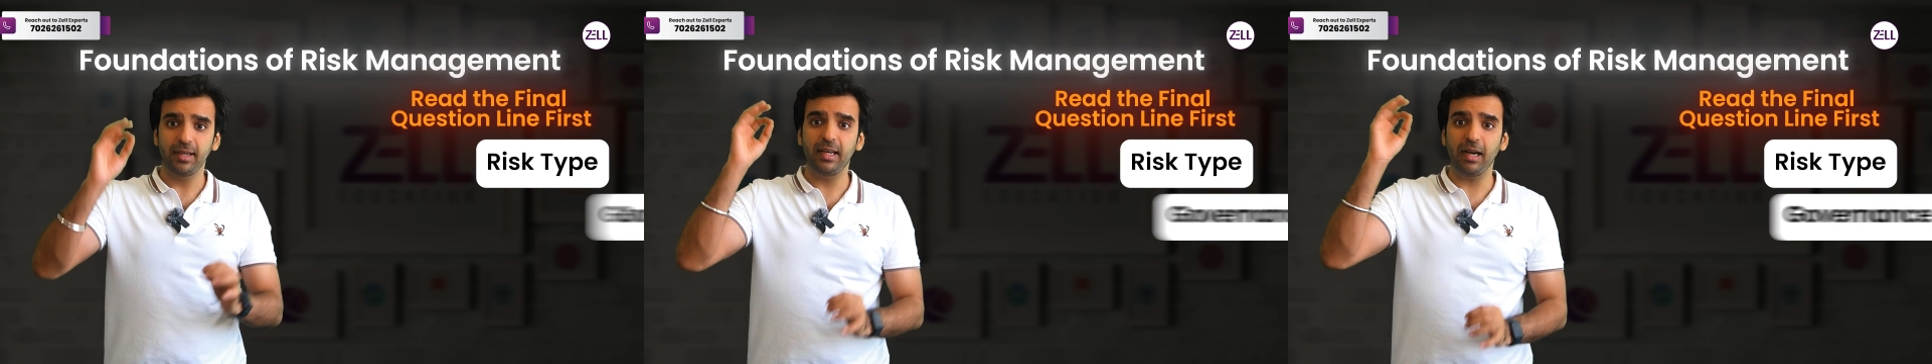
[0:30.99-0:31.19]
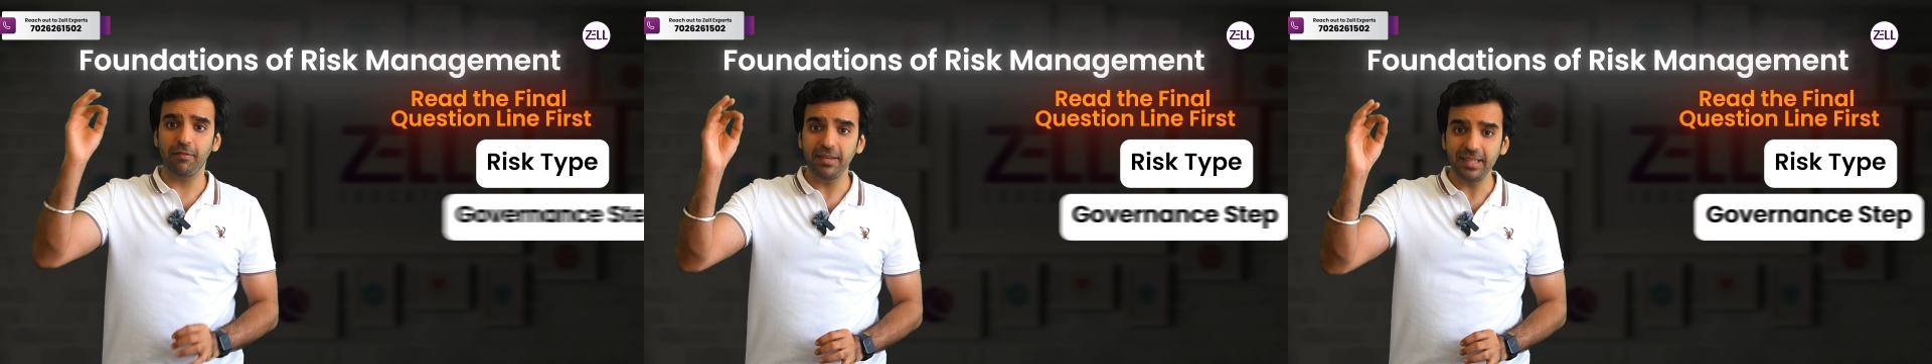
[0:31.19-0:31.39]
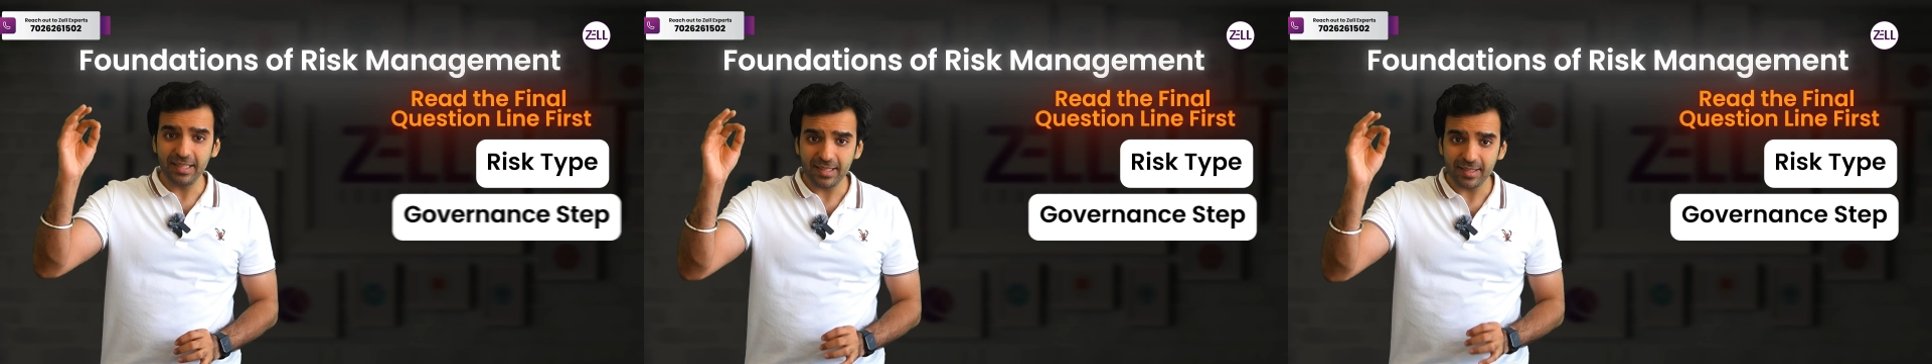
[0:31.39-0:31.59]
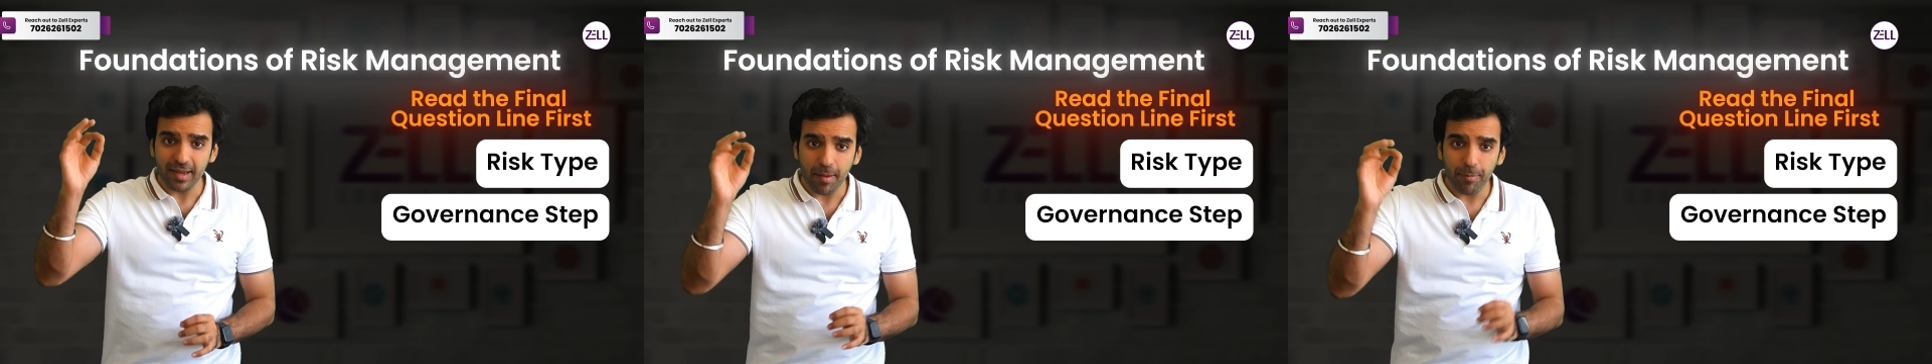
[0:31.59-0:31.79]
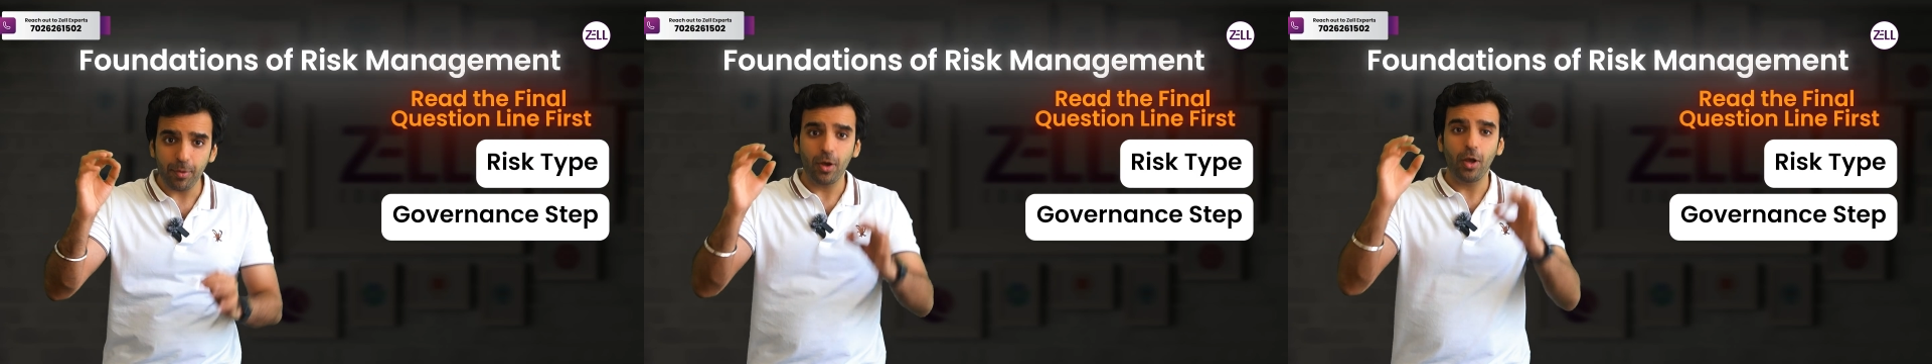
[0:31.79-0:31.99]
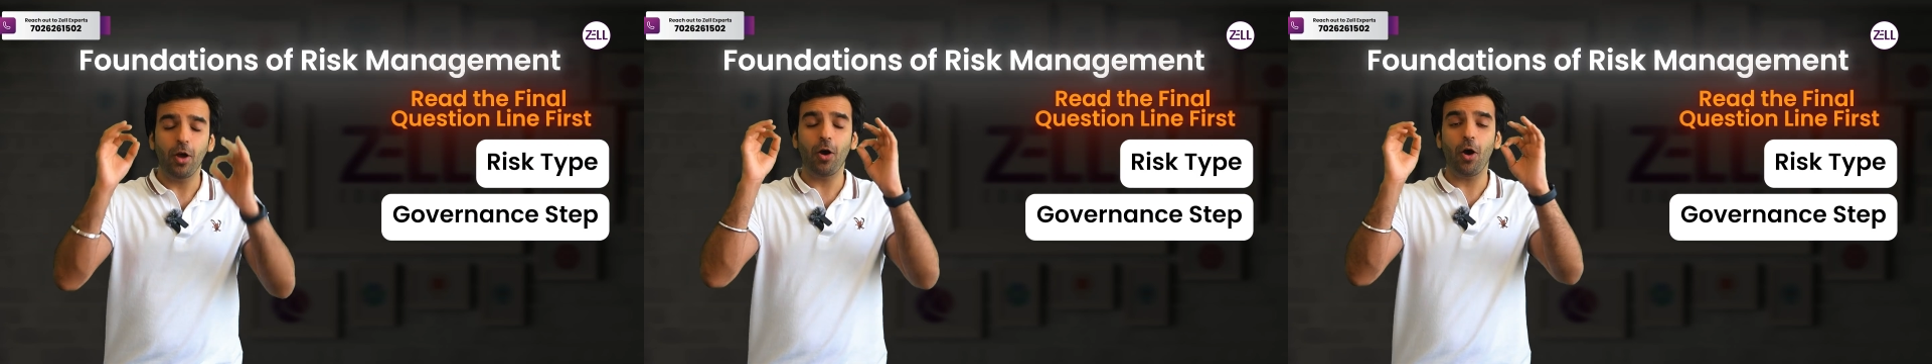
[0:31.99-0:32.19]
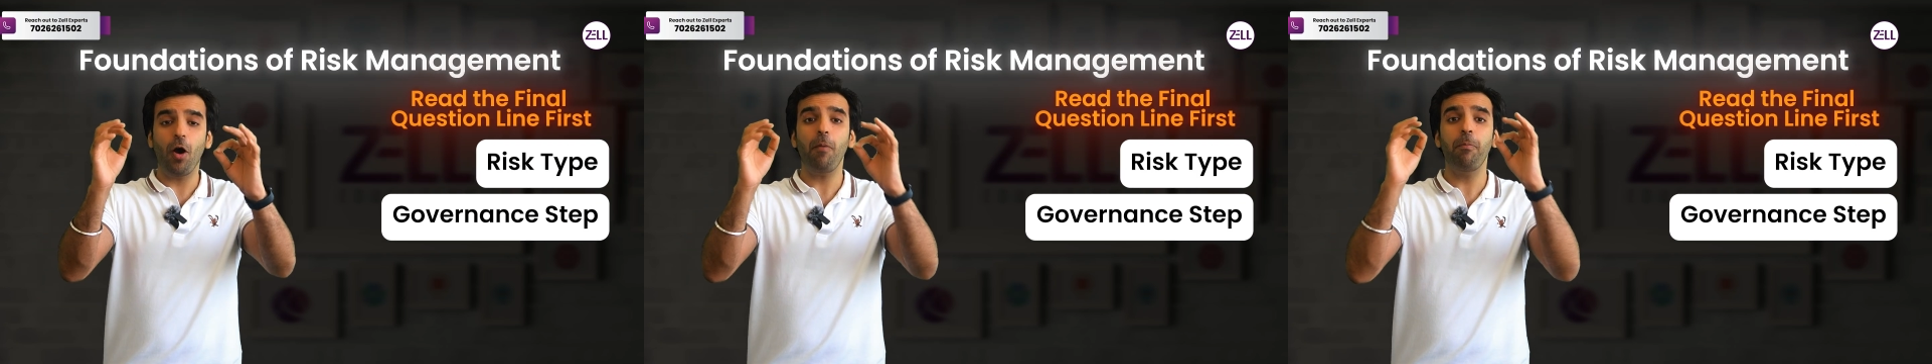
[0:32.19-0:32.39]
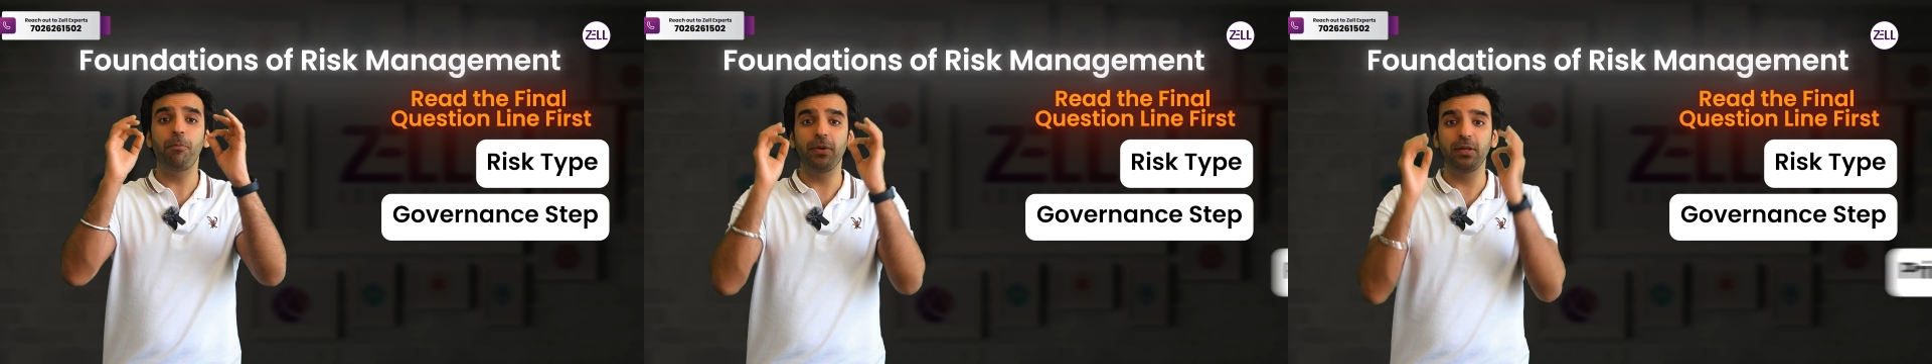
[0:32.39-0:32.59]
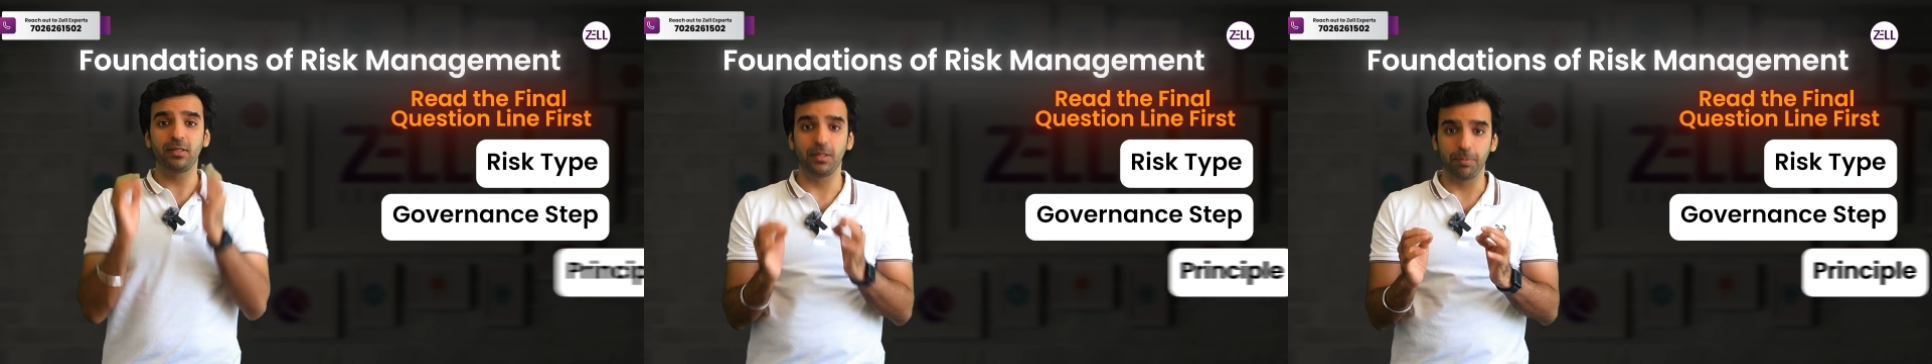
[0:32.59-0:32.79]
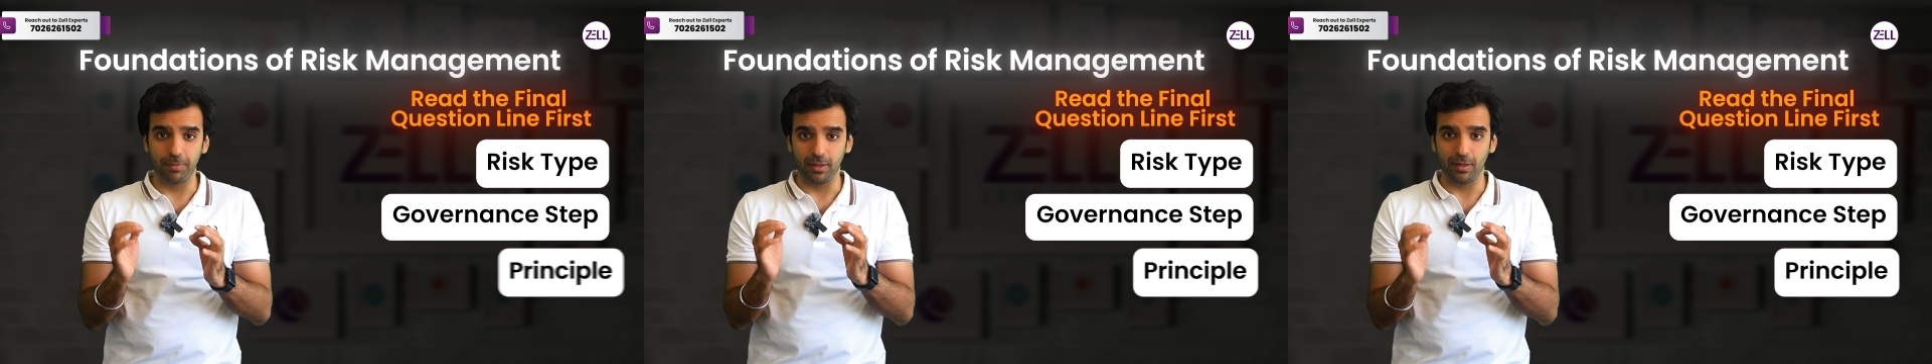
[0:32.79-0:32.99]
governance step, or
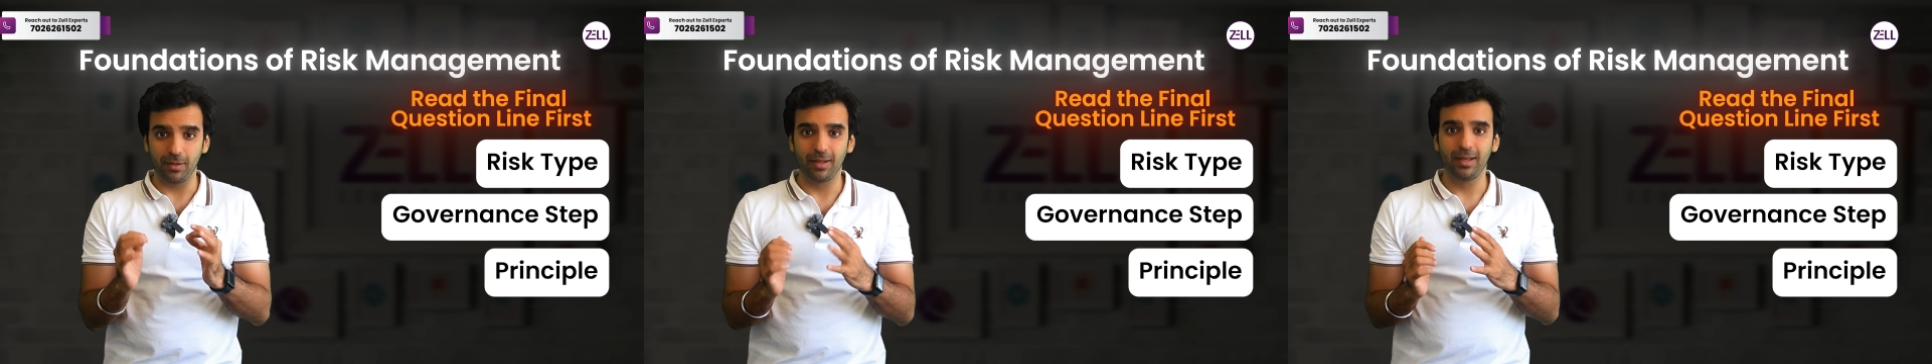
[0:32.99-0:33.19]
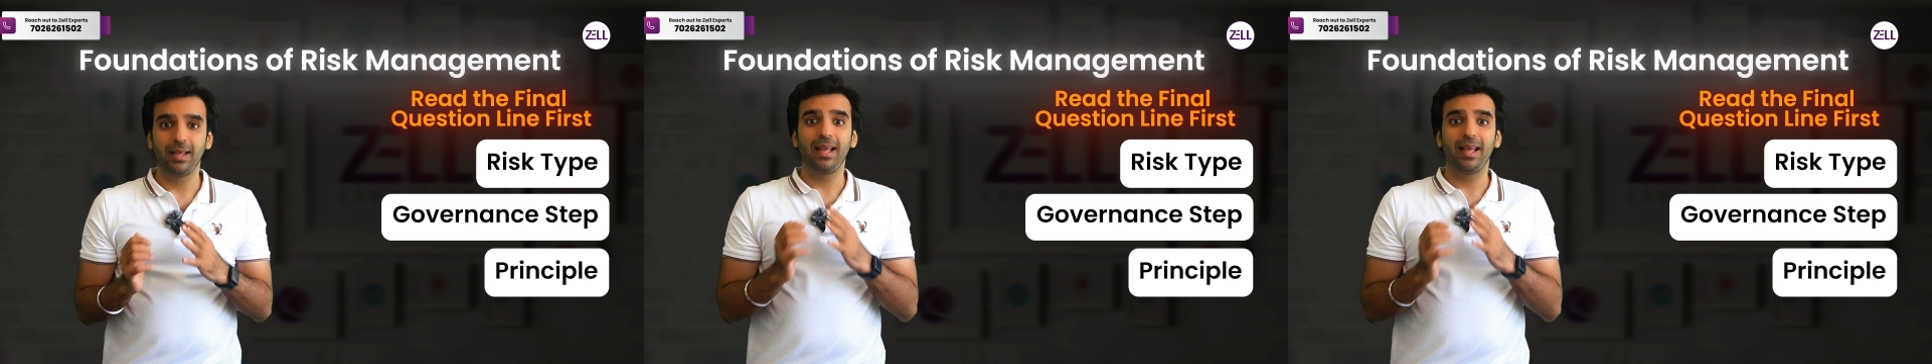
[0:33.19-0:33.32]
principle.